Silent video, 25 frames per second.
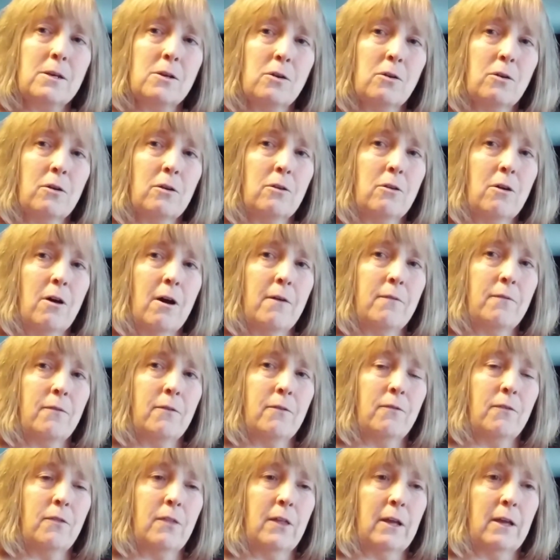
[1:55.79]
turned off
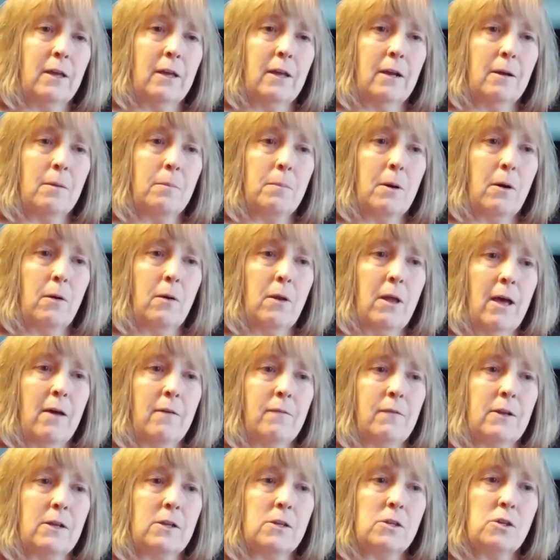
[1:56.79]
of thinking about
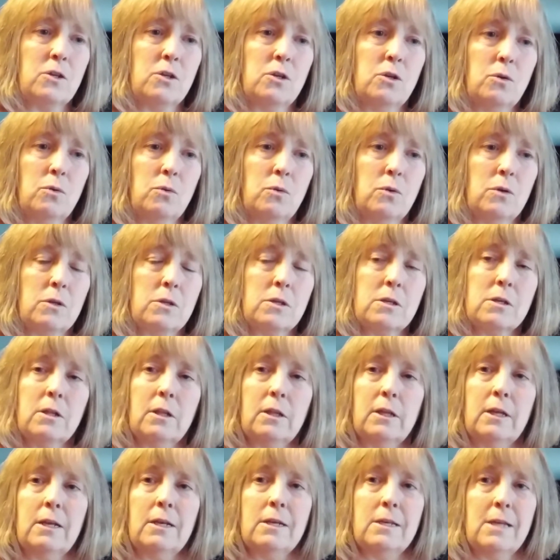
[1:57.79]
having students
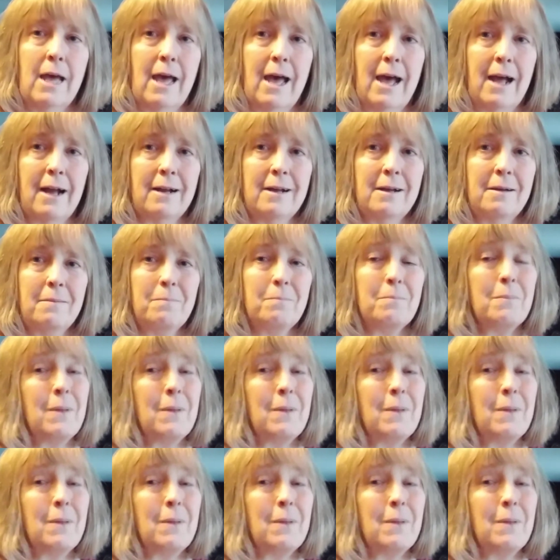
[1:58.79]
clean tack.